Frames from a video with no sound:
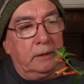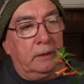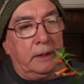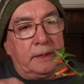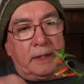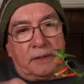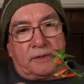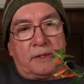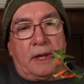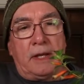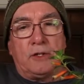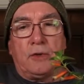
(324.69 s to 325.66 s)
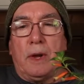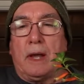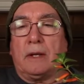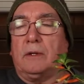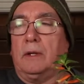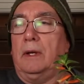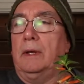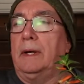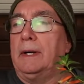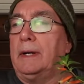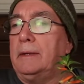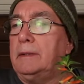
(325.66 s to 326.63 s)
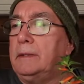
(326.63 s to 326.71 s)
not to get sidetracked,
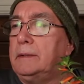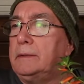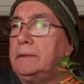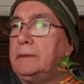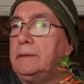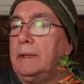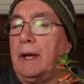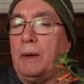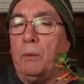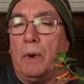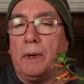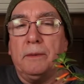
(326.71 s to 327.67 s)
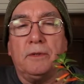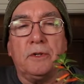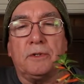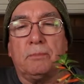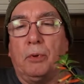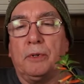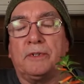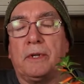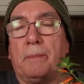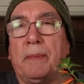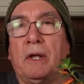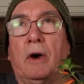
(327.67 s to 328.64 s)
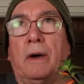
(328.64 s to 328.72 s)
I want to just put
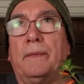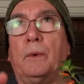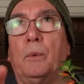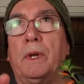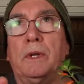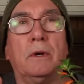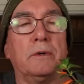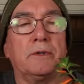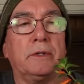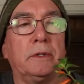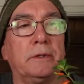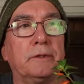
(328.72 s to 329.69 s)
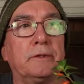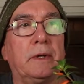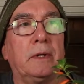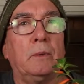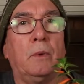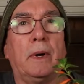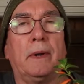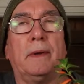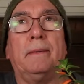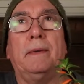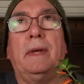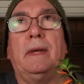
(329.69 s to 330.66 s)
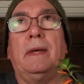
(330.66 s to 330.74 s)
something on the windowsills. I don't want to
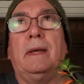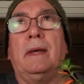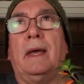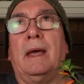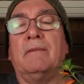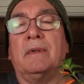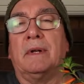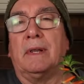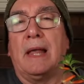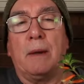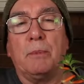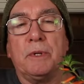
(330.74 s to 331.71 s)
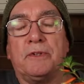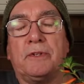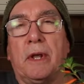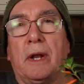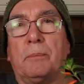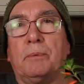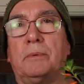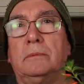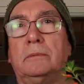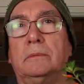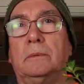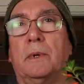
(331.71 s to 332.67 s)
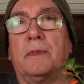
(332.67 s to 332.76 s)
have an elaborate setup
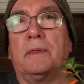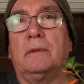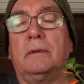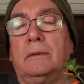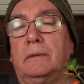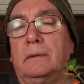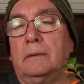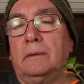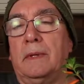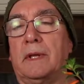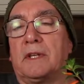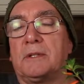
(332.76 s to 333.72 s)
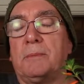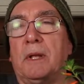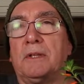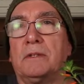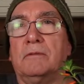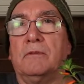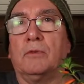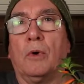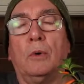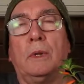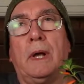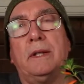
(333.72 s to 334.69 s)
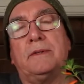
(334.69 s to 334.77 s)
with the expense of
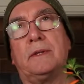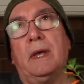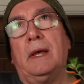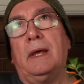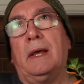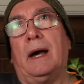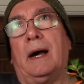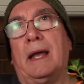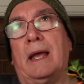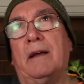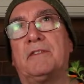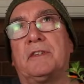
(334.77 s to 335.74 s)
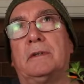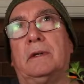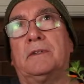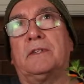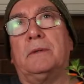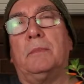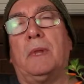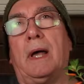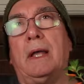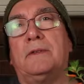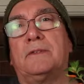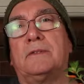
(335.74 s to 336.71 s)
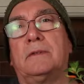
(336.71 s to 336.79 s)
grow lights. I have some
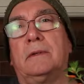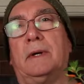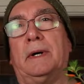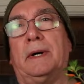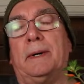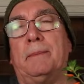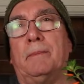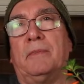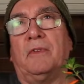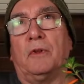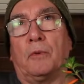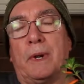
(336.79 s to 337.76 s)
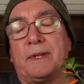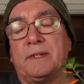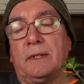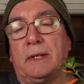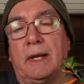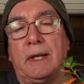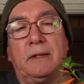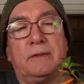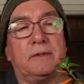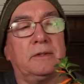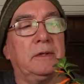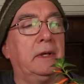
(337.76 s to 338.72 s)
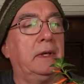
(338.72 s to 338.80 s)
lights, fluorescent lights.